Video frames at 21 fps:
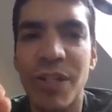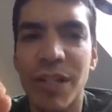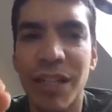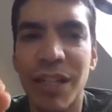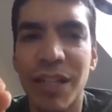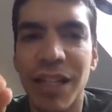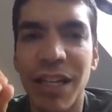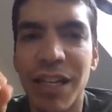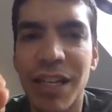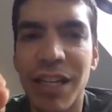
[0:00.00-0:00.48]

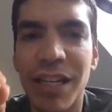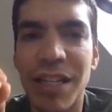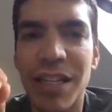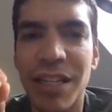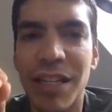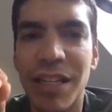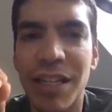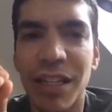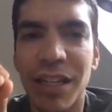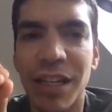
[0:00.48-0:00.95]

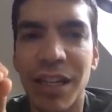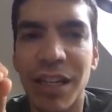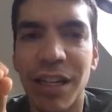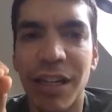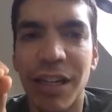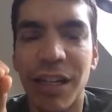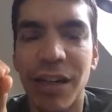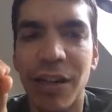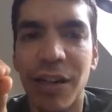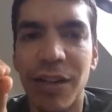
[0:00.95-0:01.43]
is
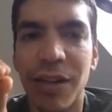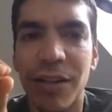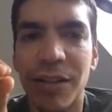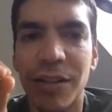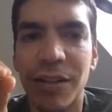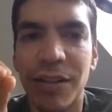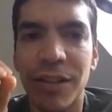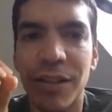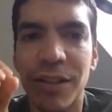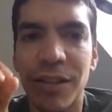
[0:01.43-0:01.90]
a
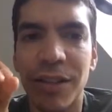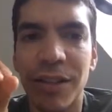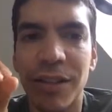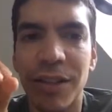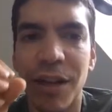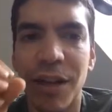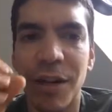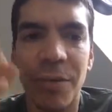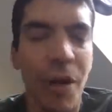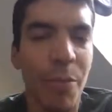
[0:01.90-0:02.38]

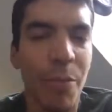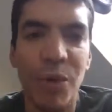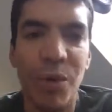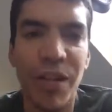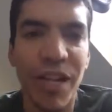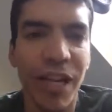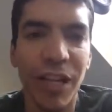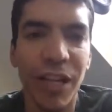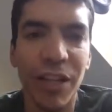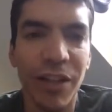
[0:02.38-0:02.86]

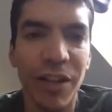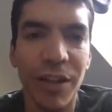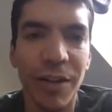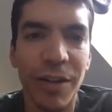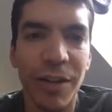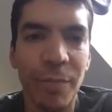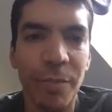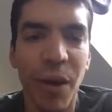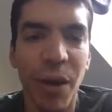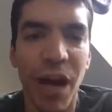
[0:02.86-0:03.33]

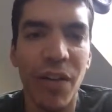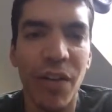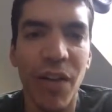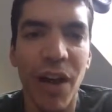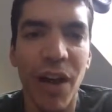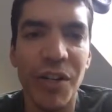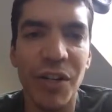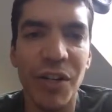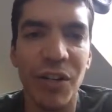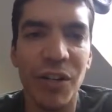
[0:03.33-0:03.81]
particular
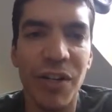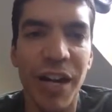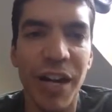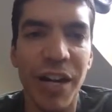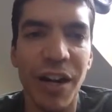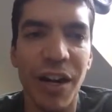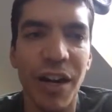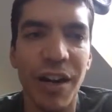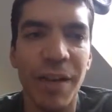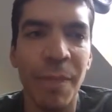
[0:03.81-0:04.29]
biological
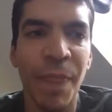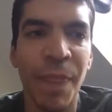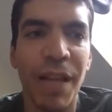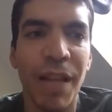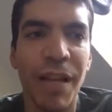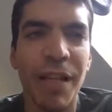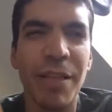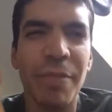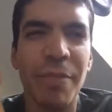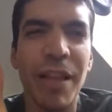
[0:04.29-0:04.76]
gender
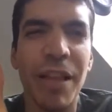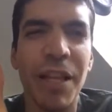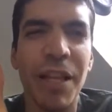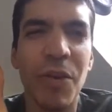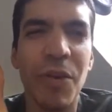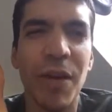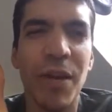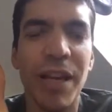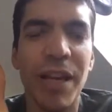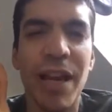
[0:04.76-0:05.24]
doesn't mean that
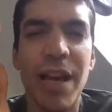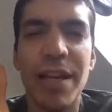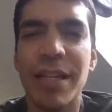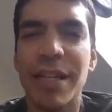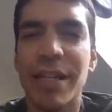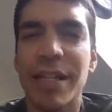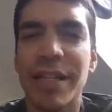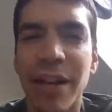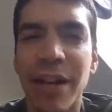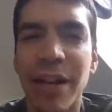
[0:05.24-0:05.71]
you can
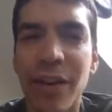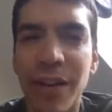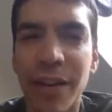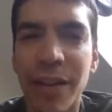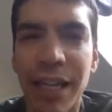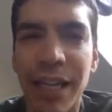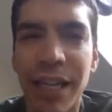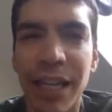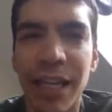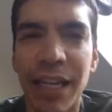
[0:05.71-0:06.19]

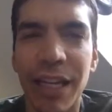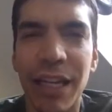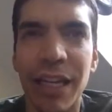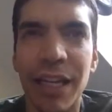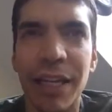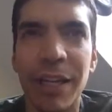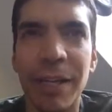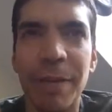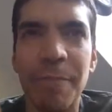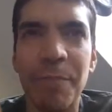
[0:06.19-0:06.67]
necessarily,
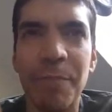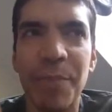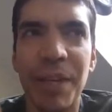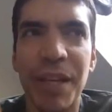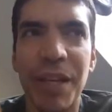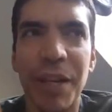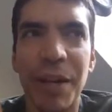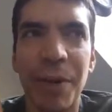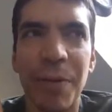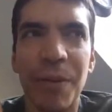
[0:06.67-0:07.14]

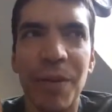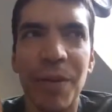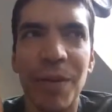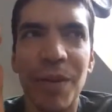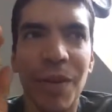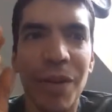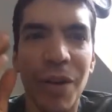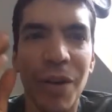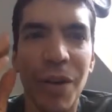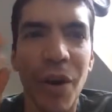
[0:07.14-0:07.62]

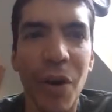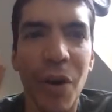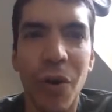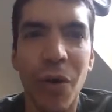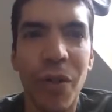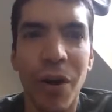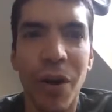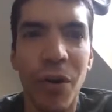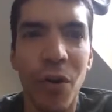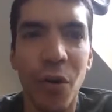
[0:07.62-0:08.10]
know
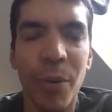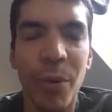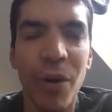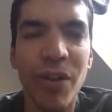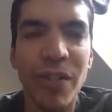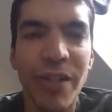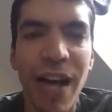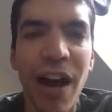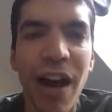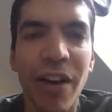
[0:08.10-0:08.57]
their whole
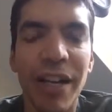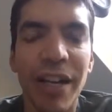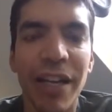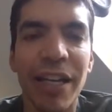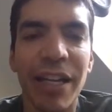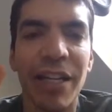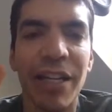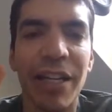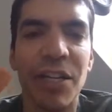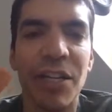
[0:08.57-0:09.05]

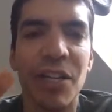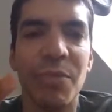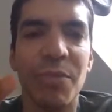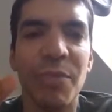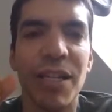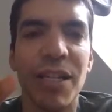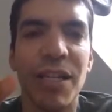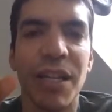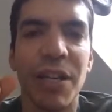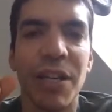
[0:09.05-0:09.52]
personality. It just
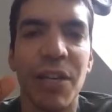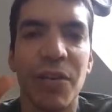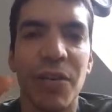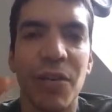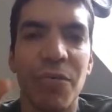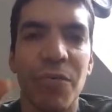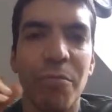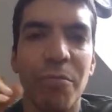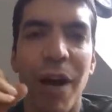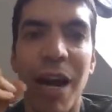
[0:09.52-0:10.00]
means that
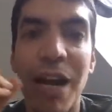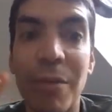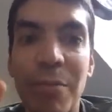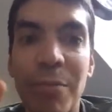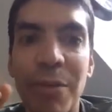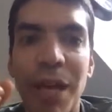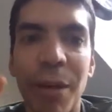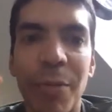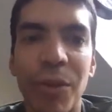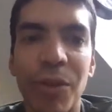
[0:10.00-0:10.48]
you might
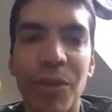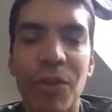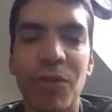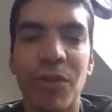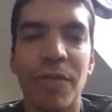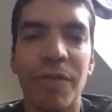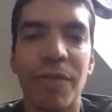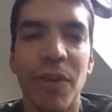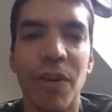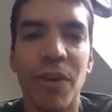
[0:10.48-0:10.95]
be able to
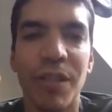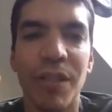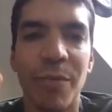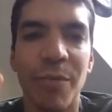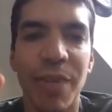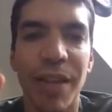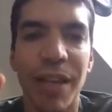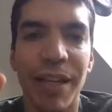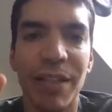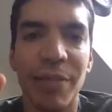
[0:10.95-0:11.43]
infer some
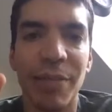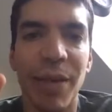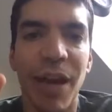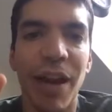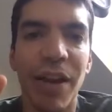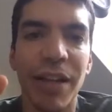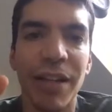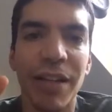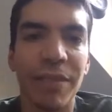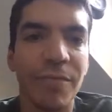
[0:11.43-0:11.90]
things about it.